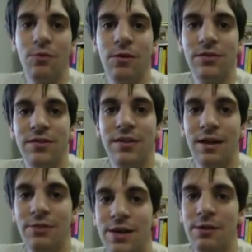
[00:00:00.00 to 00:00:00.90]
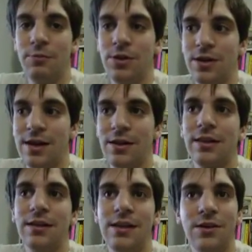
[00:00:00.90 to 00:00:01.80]
once every day we'll be looking at like
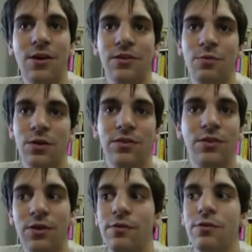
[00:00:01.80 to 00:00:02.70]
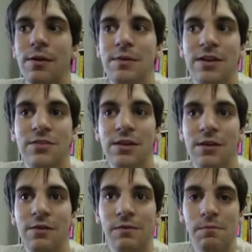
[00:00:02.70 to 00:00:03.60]
the key cards, what's good from each of
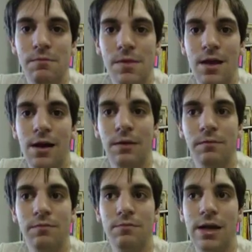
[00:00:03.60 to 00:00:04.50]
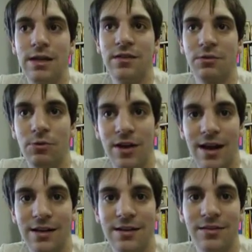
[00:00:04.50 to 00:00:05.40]
the main 6
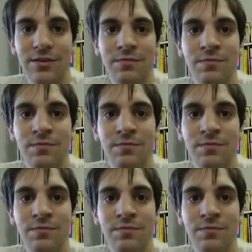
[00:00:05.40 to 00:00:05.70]
protagonists.